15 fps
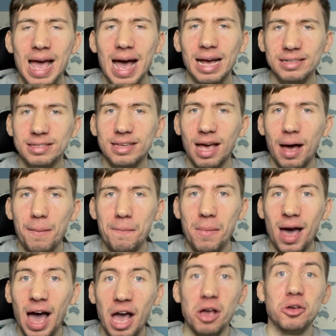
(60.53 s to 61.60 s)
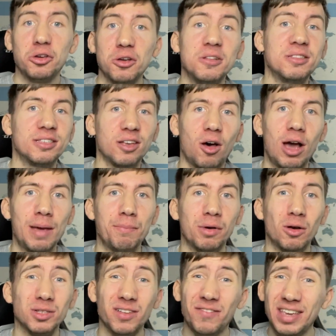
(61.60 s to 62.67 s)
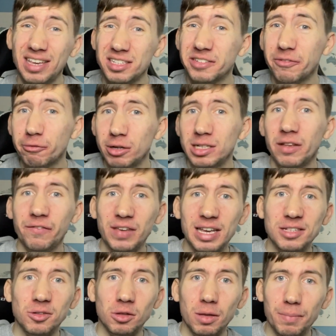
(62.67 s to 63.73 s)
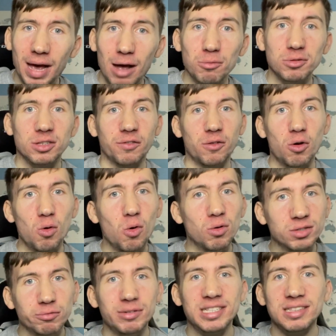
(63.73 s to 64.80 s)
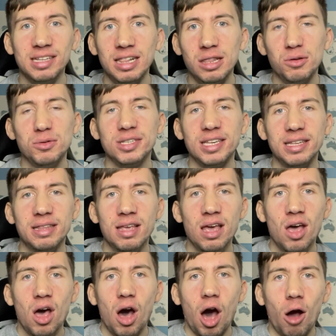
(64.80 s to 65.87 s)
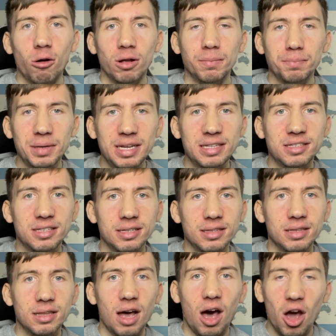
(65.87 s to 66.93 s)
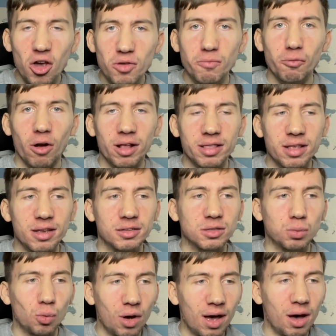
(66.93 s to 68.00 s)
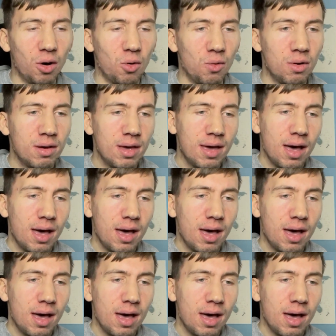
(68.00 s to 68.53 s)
has come at a good time because I think it's 3 defeats on the bounce, of course, recently losing our unbeaten home run as well.